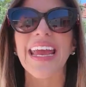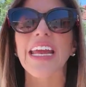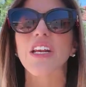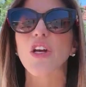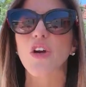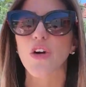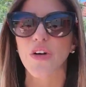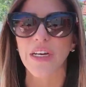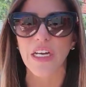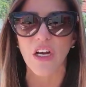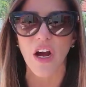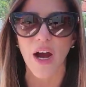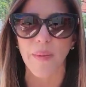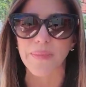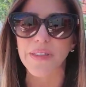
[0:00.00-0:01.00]
and current
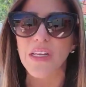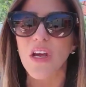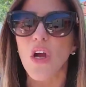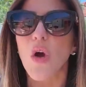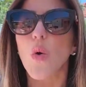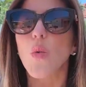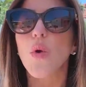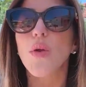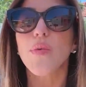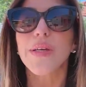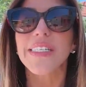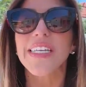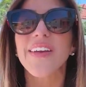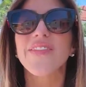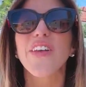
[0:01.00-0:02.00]
comps. We
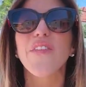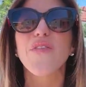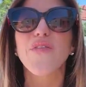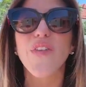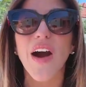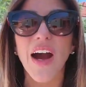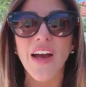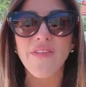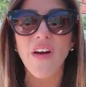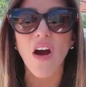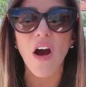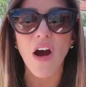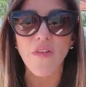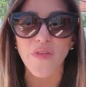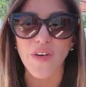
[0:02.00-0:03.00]
received 5
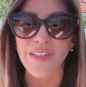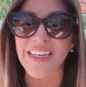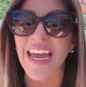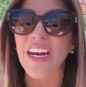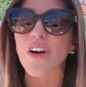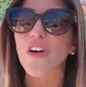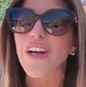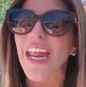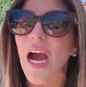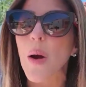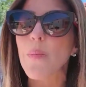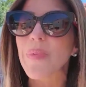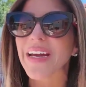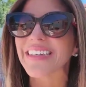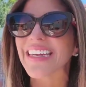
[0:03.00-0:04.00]
offers and are now
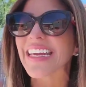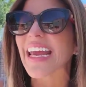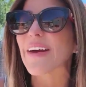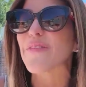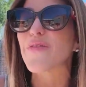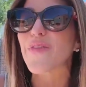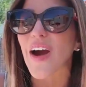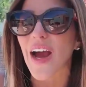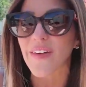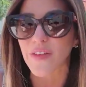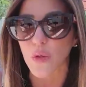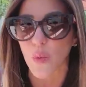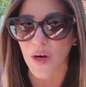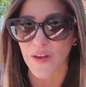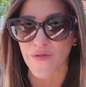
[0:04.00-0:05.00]
pending at
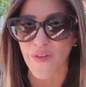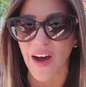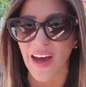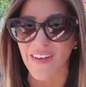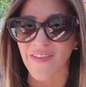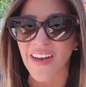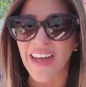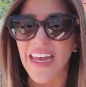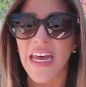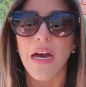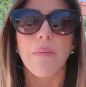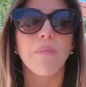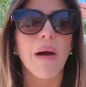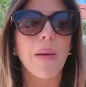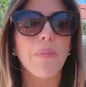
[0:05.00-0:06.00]
$525,000.
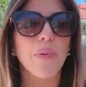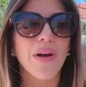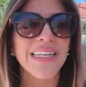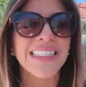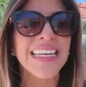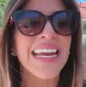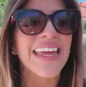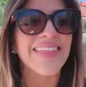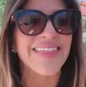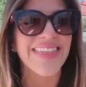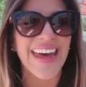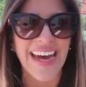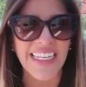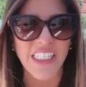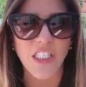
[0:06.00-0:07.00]
By pricing at
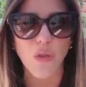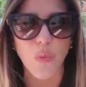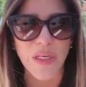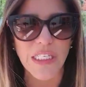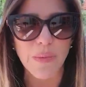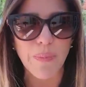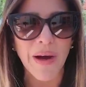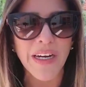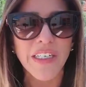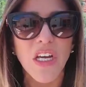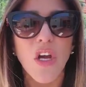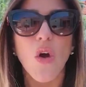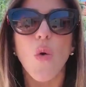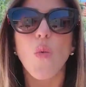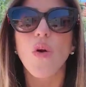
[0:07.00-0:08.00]
that sweet spot,
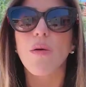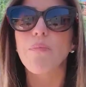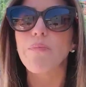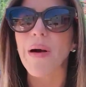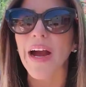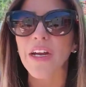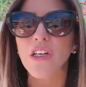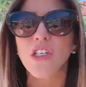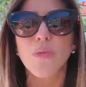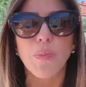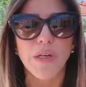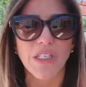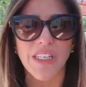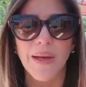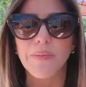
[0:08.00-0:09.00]
where buyers'
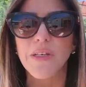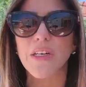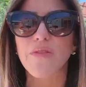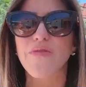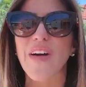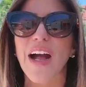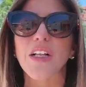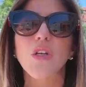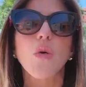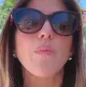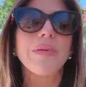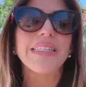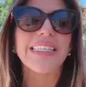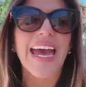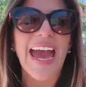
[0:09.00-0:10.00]
perception of value
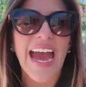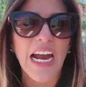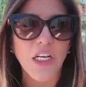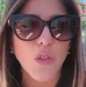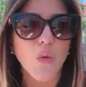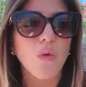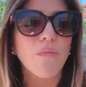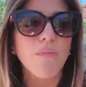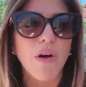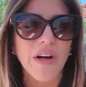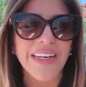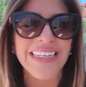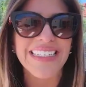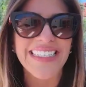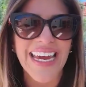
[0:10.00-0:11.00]
meets actual
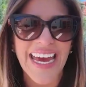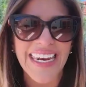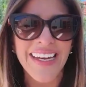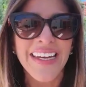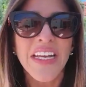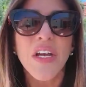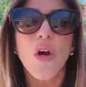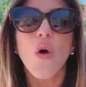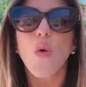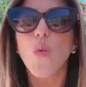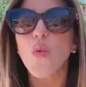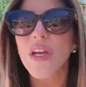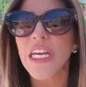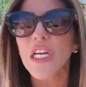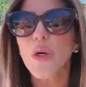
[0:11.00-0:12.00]
market data,
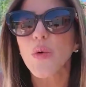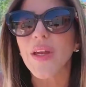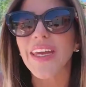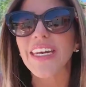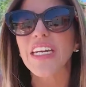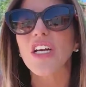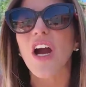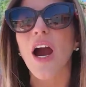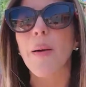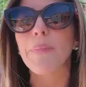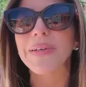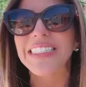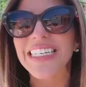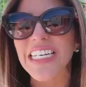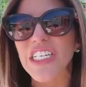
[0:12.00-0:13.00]
we created
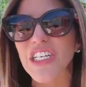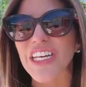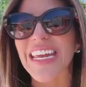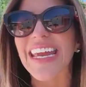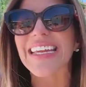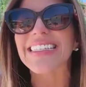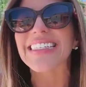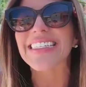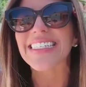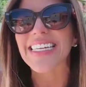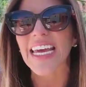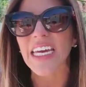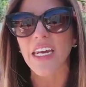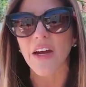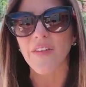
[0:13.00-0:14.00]
competition
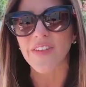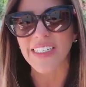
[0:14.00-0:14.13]
instead of